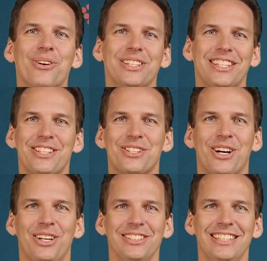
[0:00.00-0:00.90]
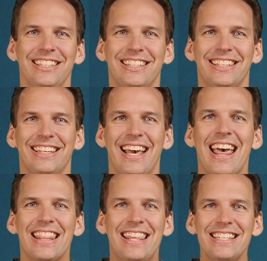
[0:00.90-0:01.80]
know what this is called?
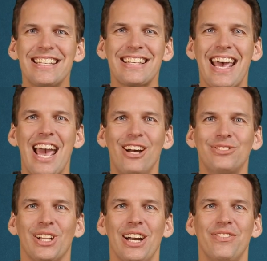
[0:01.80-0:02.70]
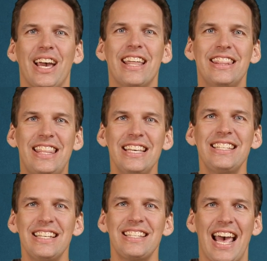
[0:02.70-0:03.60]
This is a half-life, and
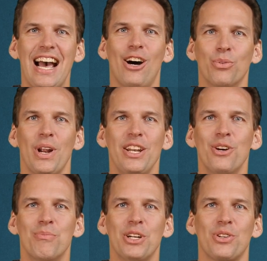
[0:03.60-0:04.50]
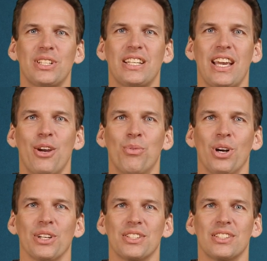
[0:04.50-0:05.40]
this is how radiometric decay
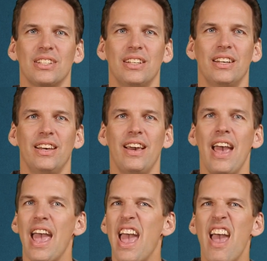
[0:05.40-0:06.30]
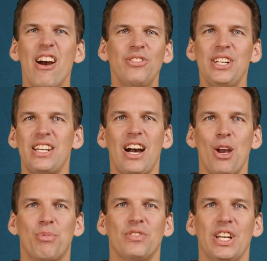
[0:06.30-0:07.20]
works. Every
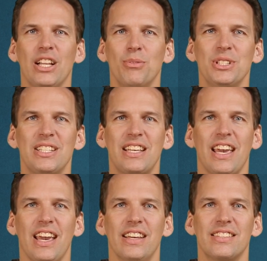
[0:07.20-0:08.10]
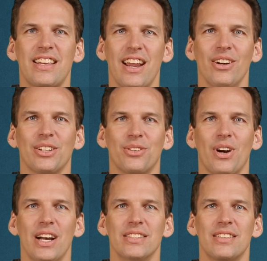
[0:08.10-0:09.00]
type of an element's decay is
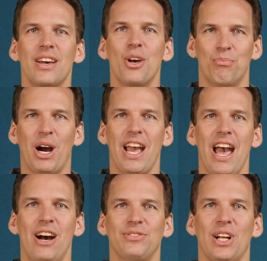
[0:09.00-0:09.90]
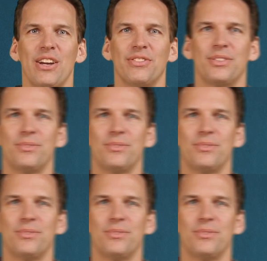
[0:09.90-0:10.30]
characterized by a half-life.